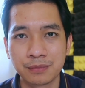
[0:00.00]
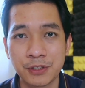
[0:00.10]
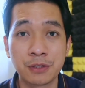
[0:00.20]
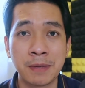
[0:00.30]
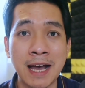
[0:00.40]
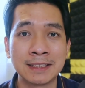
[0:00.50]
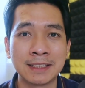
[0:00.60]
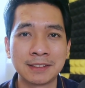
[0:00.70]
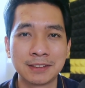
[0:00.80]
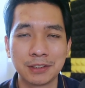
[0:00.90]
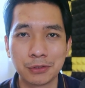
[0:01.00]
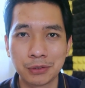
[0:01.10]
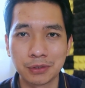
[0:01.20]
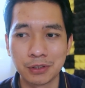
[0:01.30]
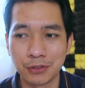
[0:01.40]
just be
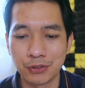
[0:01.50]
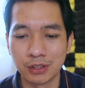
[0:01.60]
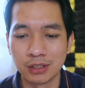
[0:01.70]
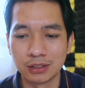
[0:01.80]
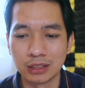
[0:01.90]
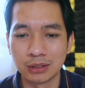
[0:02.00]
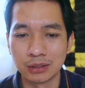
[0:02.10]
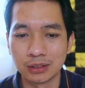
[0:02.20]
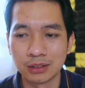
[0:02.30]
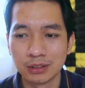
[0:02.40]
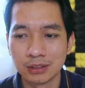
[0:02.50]
honest, because they